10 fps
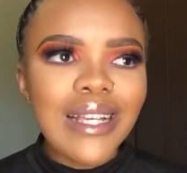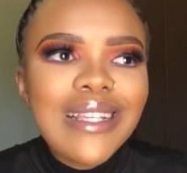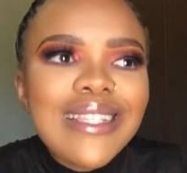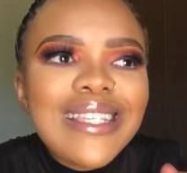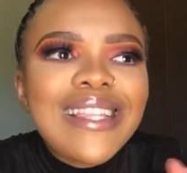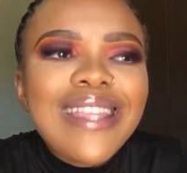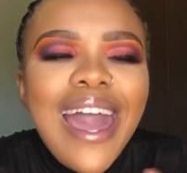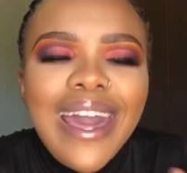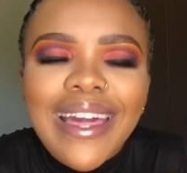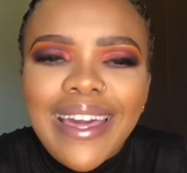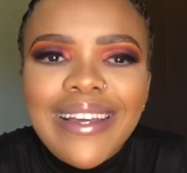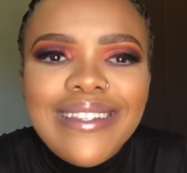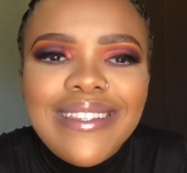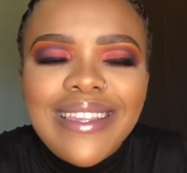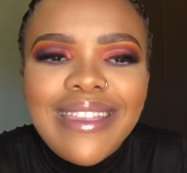zincenge
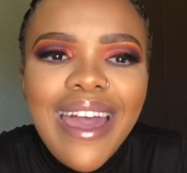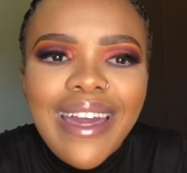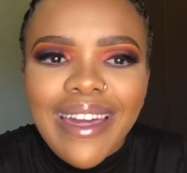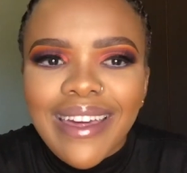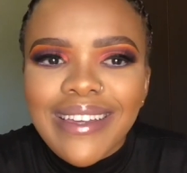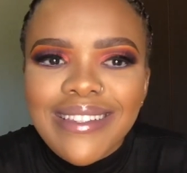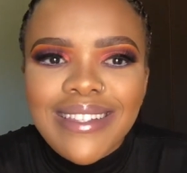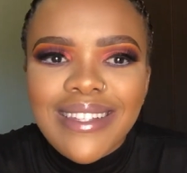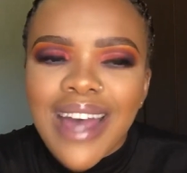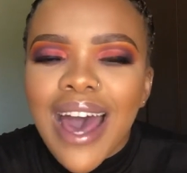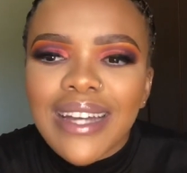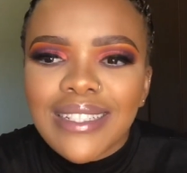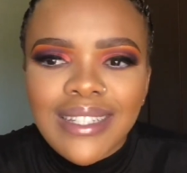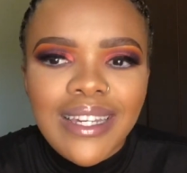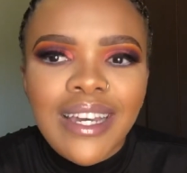
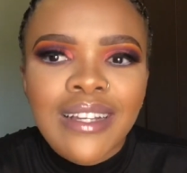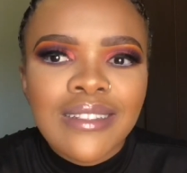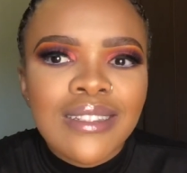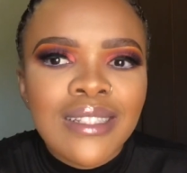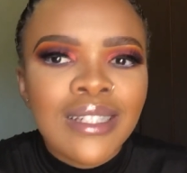zithande, and